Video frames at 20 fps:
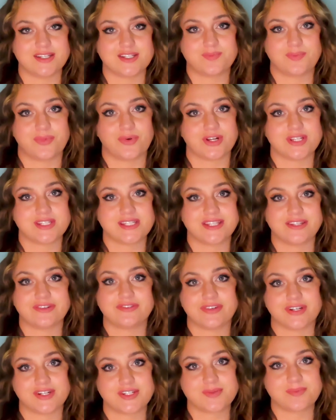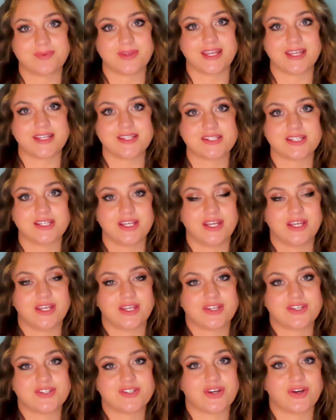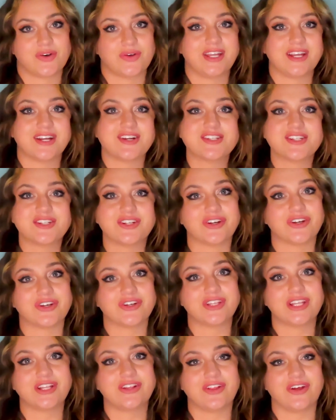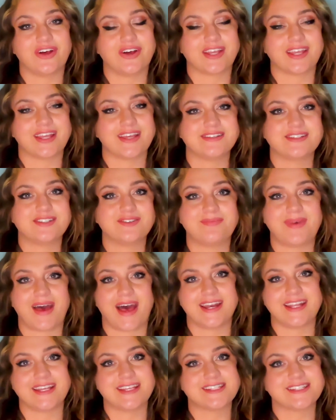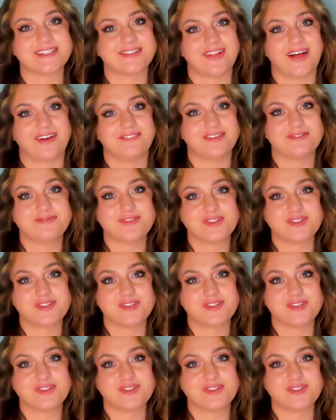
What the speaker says: sports in the first place. So here's an early look into Maddie's love of